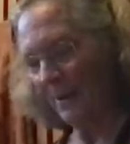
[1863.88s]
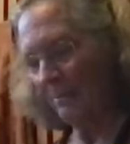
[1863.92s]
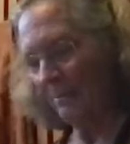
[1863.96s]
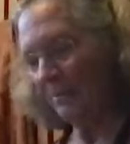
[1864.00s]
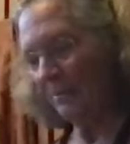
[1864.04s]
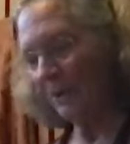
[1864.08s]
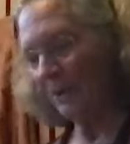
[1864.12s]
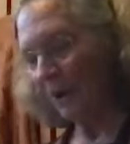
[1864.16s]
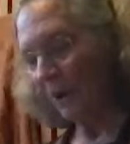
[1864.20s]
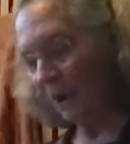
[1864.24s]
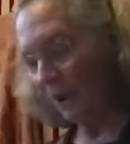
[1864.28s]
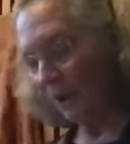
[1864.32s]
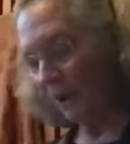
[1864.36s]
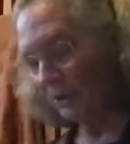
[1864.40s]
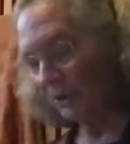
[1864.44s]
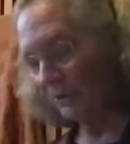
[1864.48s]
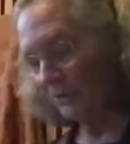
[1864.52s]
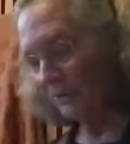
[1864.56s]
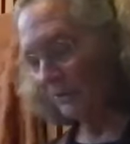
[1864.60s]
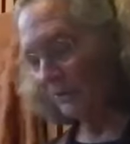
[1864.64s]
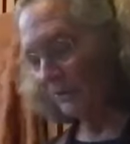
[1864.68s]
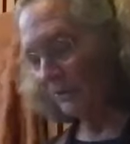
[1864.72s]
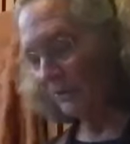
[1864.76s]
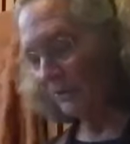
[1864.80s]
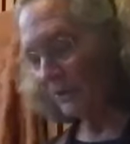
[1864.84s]
But all
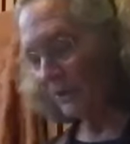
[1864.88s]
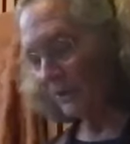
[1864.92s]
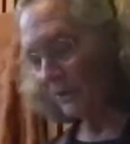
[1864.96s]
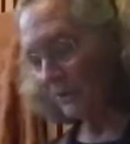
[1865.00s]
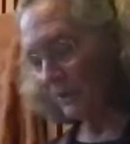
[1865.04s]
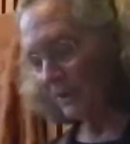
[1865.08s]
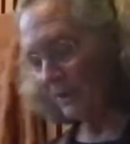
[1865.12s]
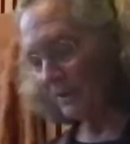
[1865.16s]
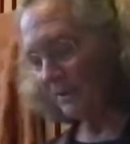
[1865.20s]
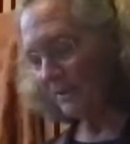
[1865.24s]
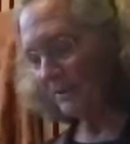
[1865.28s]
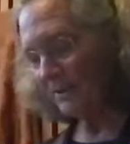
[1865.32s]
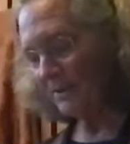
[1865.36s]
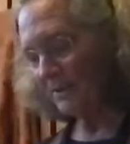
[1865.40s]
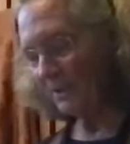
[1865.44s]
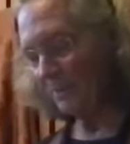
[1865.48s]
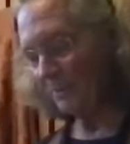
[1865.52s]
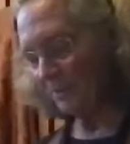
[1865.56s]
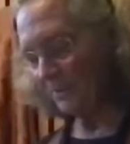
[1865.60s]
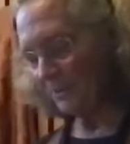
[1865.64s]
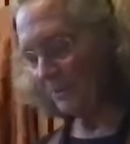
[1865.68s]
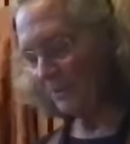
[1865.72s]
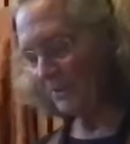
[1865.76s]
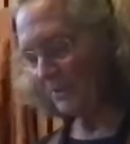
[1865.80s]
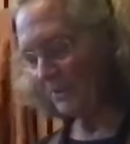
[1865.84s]
of you, knowing that the
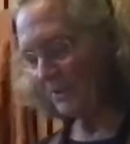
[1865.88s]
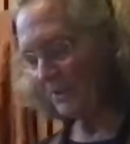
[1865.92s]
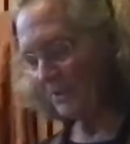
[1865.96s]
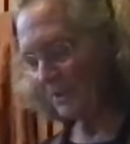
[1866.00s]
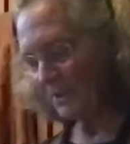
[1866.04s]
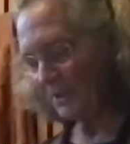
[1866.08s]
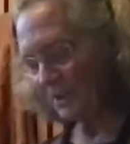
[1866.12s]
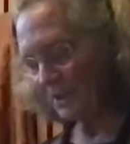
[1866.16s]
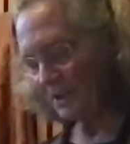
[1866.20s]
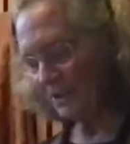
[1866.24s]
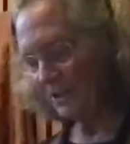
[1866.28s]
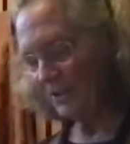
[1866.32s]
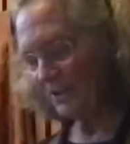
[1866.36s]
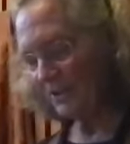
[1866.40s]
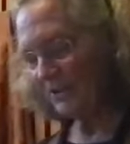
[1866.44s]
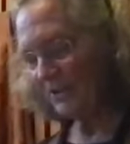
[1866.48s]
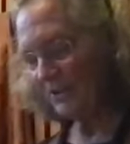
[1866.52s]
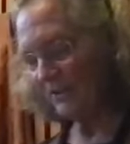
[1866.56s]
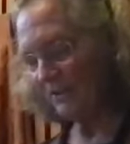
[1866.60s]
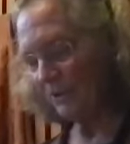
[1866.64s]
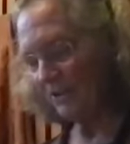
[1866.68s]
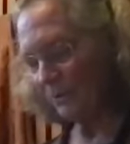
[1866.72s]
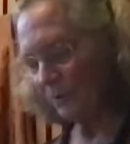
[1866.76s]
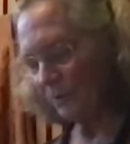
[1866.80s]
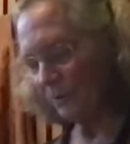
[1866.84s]
Buddhas, the teachings
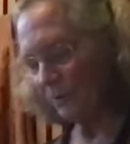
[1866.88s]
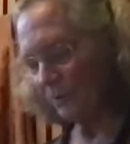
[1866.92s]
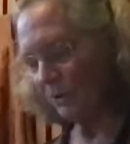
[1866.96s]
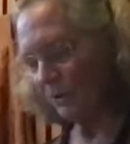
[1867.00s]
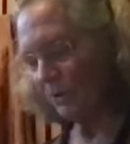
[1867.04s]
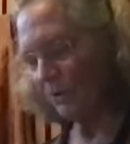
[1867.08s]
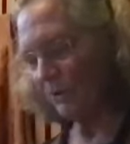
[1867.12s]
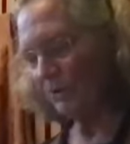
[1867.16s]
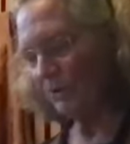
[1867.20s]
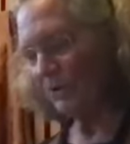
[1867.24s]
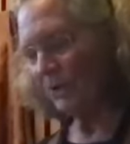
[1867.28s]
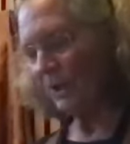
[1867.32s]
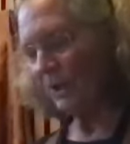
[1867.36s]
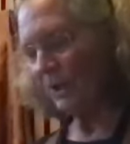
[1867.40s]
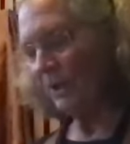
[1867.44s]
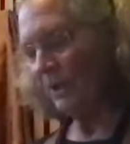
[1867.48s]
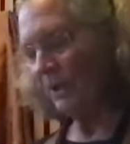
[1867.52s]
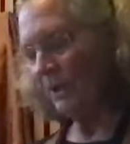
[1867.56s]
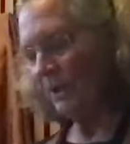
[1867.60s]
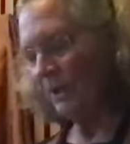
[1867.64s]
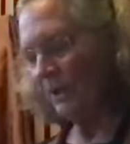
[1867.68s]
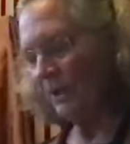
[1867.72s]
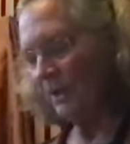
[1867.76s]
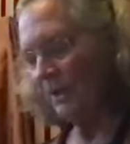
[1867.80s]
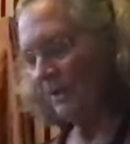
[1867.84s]
of the world,
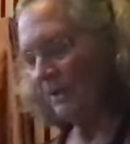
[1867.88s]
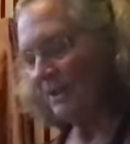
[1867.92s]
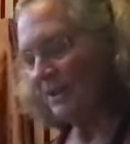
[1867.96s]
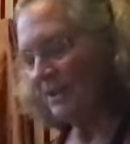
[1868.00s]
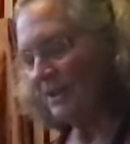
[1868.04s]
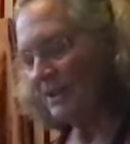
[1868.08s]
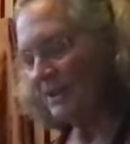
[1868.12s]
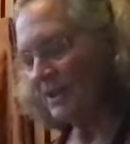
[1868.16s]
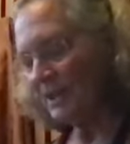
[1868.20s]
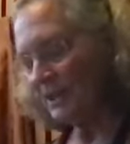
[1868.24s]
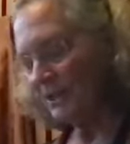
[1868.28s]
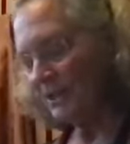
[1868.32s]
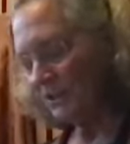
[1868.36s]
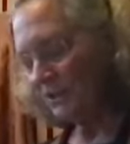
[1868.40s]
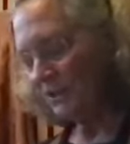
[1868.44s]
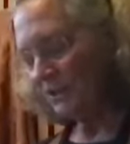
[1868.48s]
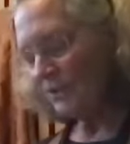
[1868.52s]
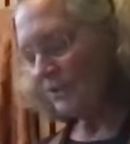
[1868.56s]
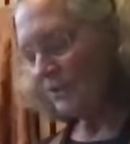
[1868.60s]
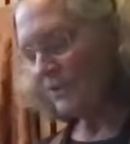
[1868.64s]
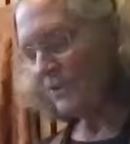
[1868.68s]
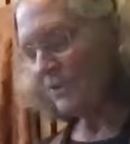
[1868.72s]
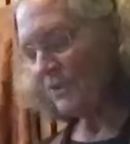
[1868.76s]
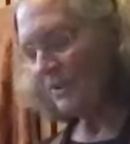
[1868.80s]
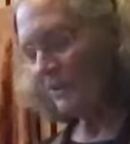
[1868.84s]
the
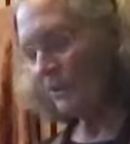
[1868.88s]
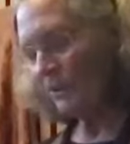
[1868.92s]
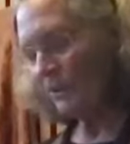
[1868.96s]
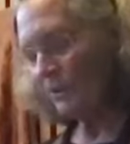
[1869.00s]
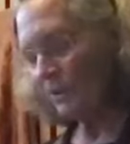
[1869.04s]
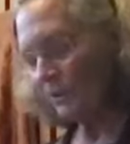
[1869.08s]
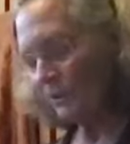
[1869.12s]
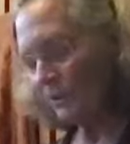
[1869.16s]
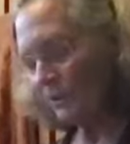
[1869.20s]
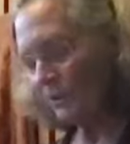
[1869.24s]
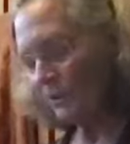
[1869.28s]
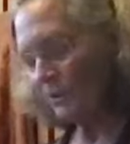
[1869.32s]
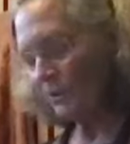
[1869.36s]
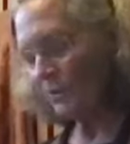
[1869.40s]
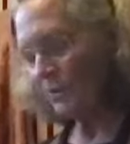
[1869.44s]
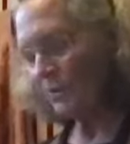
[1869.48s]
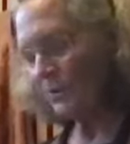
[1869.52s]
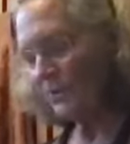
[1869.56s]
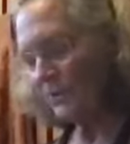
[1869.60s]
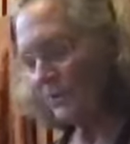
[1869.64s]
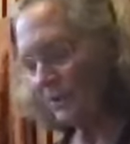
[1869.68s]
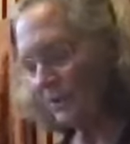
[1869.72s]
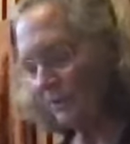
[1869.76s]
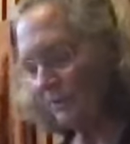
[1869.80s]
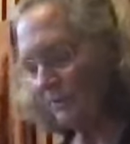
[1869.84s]
teachers of the world
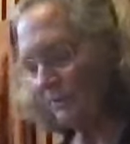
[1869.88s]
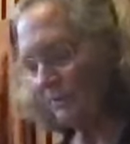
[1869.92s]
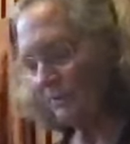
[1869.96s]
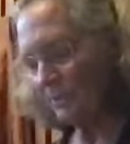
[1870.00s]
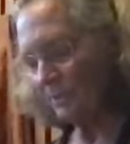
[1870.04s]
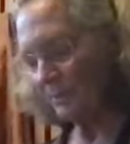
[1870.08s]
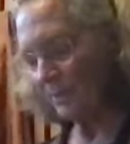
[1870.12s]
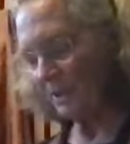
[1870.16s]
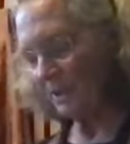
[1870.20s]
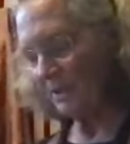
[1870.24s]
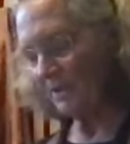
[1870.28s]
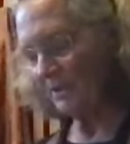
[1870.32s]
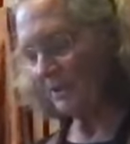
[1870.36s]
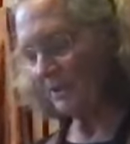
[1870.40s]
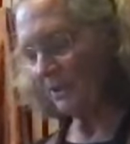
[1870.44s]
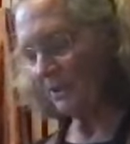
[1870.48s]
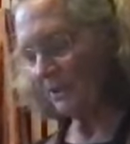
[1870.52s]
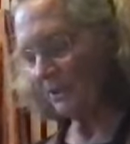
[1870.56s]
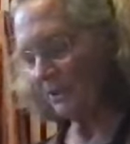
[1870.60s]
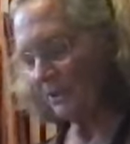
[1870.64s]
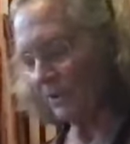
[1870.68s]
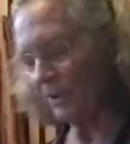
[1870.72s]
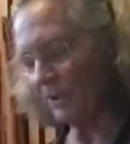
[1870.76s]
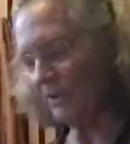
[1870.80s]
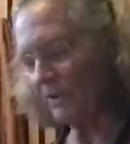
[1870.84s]
use skillful means
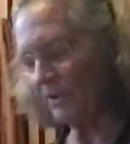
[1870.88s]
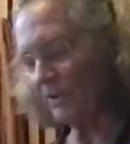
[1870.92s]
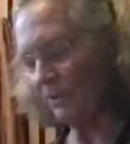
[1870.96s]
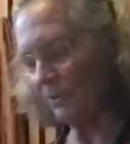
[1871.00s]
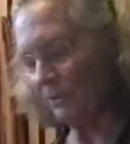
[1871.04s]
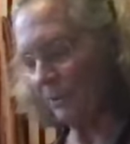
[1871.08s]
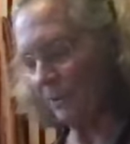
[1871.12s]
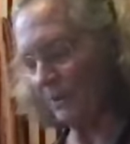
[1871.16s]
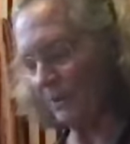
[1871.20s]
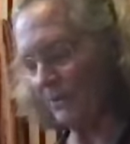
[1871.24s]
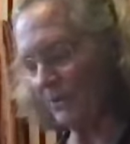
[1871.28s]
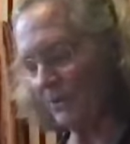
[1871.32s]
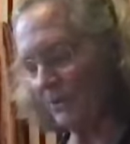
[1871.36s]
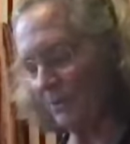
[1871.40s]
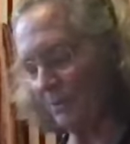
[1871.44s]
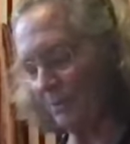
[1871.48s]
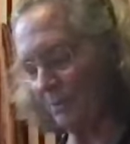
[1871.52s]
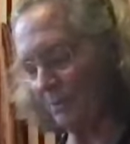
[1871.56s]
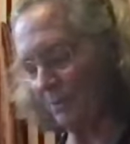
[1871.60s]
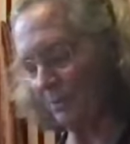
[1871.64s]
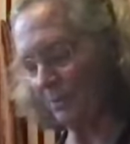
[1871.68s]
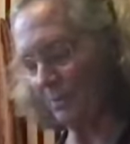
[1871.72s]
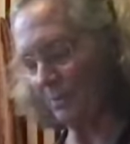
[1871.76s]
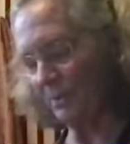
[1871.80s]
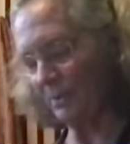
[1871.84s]
according to what is
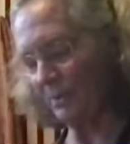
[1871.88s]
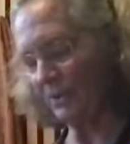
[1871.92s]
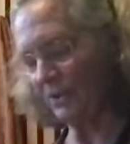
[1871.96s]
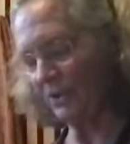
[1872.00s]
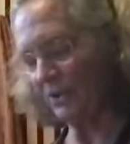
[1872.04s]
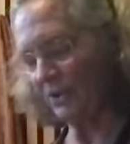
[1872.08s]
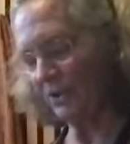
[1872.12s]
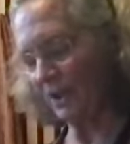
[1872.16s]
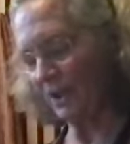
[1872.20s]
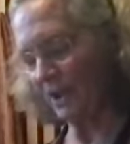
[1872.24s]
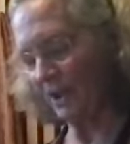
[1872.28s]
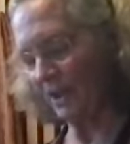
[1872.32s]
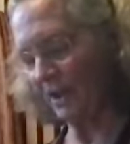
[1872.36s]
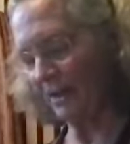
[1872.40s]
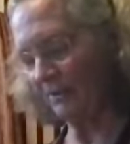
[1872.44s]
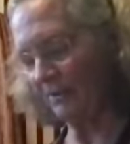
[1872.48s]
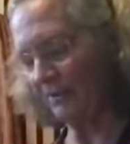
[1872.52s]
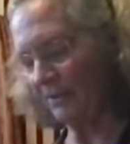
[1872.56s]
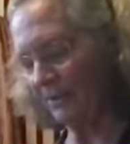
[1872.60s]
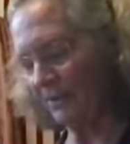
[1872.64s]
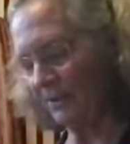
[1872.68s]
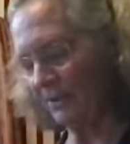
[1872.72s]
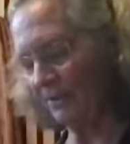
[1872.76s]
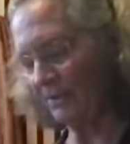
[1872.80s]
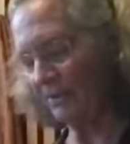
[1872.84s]
appropriate, should have
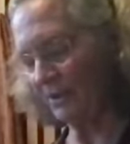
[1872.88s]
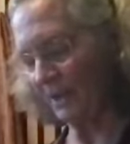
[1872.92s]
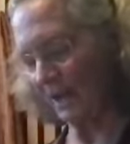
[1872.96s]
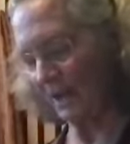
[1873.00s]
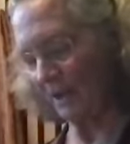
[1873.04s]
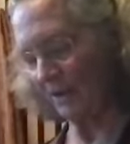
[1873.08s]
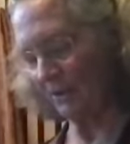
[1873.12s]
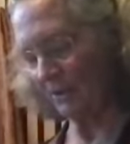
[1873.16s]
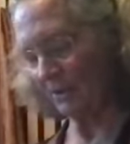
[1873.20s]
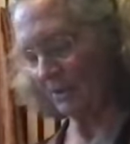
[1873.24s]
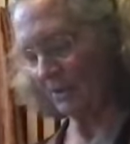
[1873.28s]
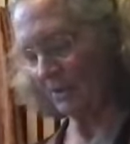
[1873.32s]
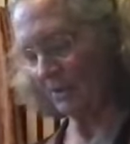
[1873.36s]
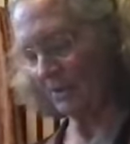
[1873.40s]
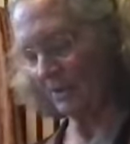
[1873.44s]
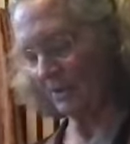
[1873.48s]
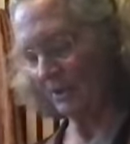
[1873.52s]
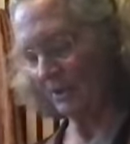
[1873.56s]
no doubt.